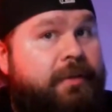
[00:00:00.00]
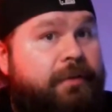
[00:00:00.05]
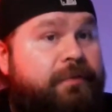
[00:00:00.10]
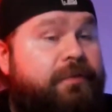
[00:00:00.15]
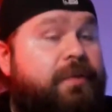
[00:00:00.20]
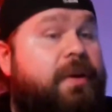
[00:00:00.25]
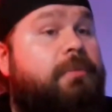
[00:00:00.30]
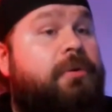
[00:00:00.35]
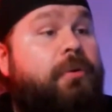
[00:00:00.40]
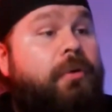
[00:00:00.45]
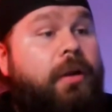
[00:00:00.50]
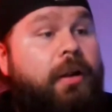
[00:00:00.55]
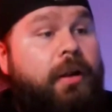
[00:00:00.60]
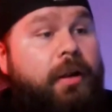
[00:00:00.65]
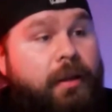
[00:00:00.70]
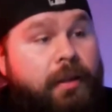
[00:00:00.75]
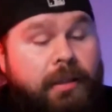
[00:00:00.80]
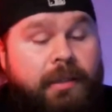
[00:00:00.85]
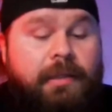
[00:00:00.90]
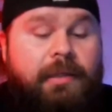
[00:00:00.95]

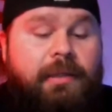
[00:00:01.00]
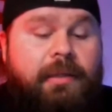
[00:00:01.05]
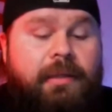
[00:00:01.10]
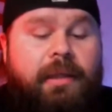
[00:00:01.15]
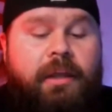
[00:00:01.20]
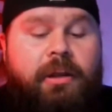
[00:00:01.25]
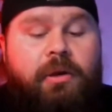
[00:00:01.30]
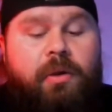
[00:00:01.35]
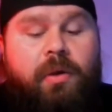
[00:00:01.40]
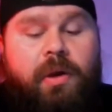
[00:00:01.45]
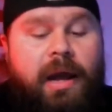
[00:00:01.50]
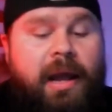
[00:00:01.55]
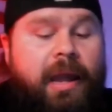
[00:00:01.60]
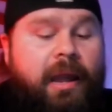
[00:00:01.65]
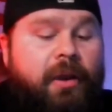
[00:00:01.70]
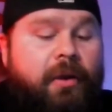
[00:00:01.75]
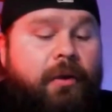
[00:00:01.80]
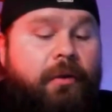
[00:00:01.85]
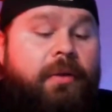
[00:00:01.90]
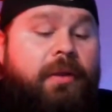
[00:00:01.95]
February in
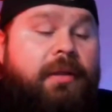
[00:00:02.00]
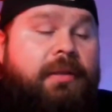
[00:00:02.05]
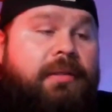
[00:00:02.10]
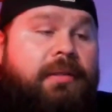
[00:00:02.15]
Ohio,